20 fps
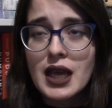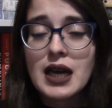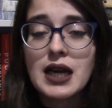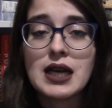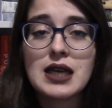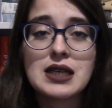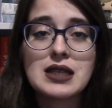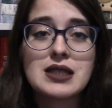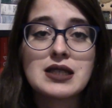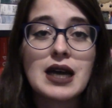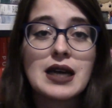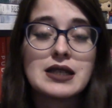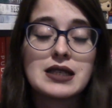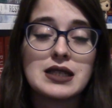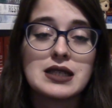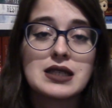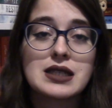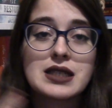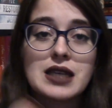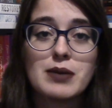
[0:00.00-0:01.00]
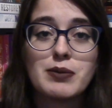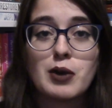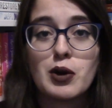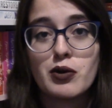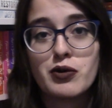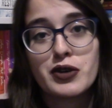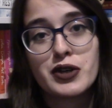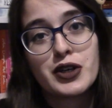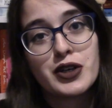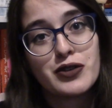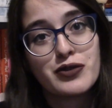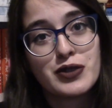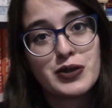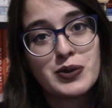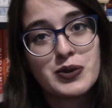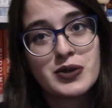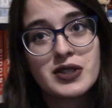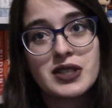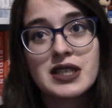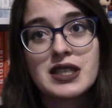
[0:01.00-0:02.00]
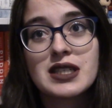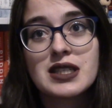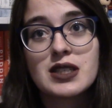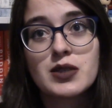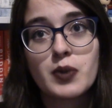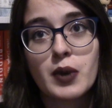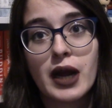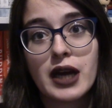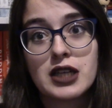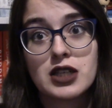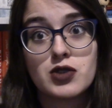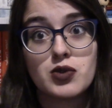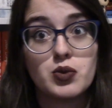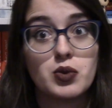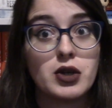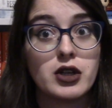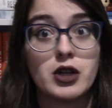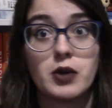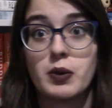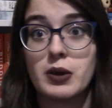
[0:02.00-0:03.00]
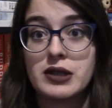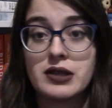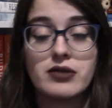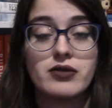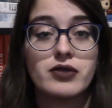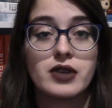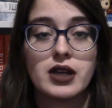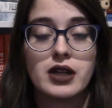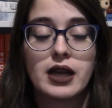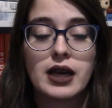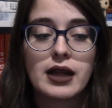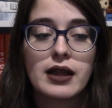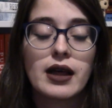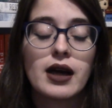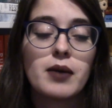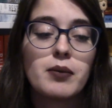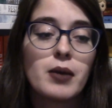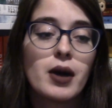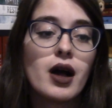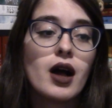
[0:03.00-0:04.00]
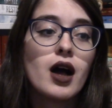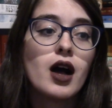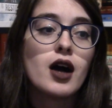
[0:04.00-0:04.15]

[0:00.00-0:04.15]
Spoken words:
is I did skip over a few scenes when I just really wasn't feeling them.